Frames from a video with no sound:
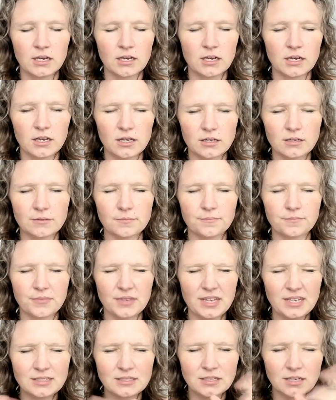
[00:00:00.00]
um,
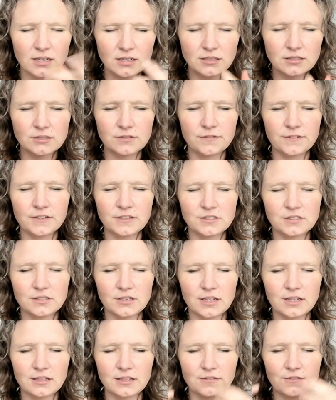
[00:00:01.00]
it does feel
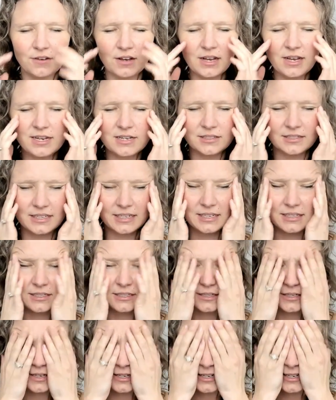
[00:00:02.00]
slightly violated,
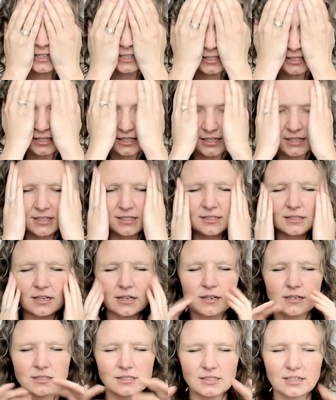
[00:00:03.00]
and it's, and it's
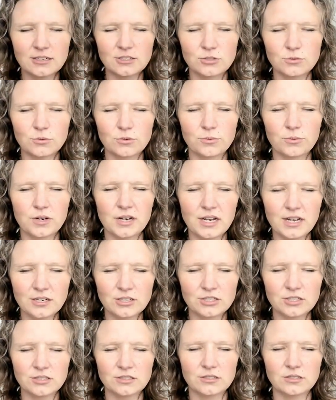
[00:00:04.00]
got a sexual
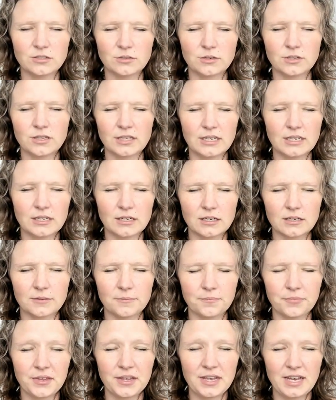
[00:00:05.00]
reaction to it. Like,
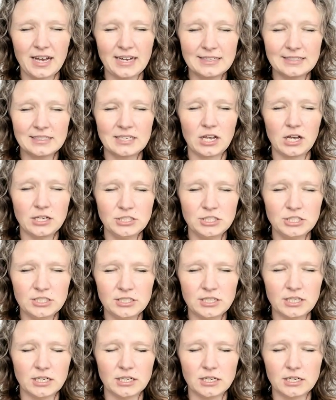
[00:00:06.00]
um, I touched
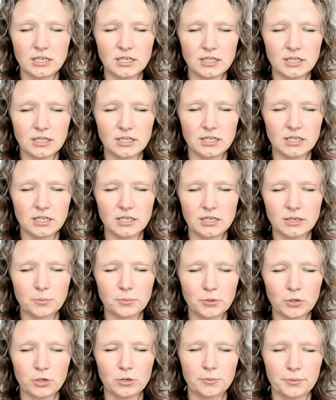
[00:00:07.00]
it in,
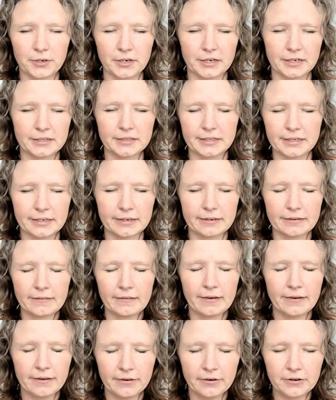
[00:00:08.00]
inappropriately
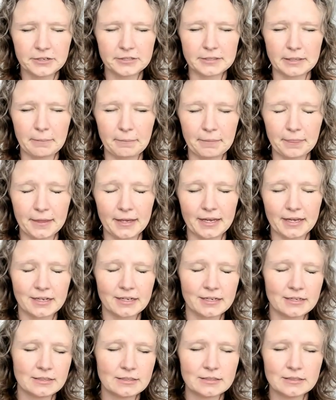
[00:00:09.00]
or something.
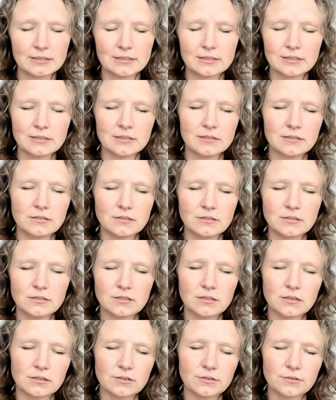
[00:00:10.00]

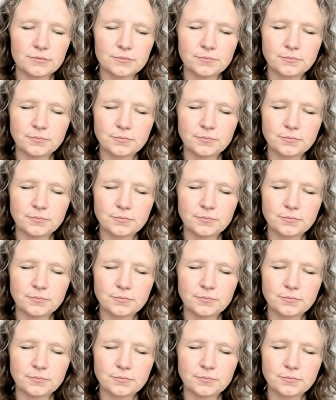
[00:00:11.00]
So,